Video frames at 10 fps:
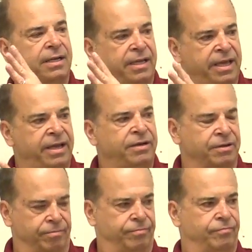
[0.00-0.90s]

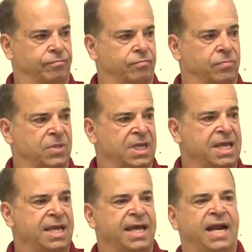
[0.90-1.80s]
kingdom.
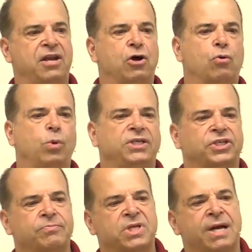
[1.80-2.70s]
And I know we
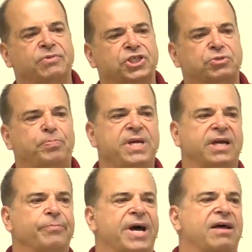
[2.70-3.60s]
sometimes
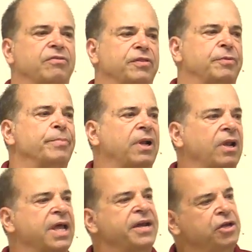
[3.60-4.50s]
speak about the
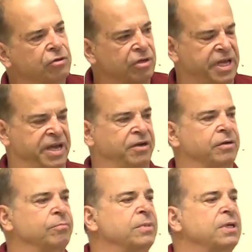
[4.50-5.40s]
millennial
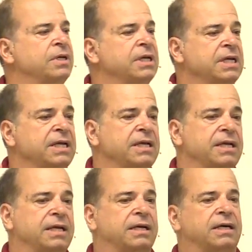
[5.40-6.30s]
kingdom
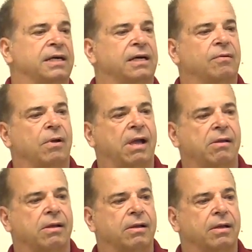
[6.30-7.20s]
uh,
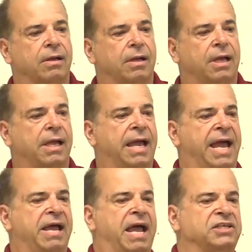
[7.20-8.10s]

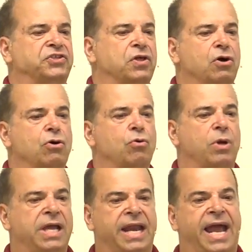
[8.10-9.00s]
as
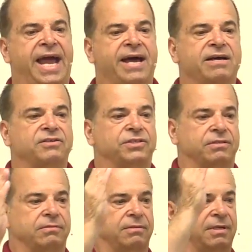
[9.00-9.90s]
though it has
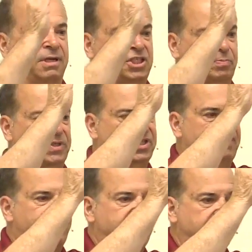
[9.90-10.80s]
a
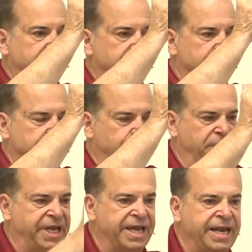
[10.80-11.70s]
specific
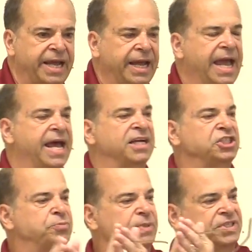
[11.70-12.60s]
beginning and a
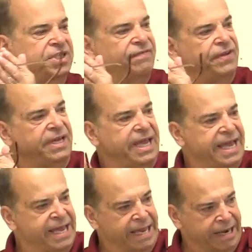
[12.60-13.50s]
specific
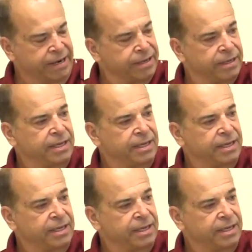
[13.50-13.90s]
end.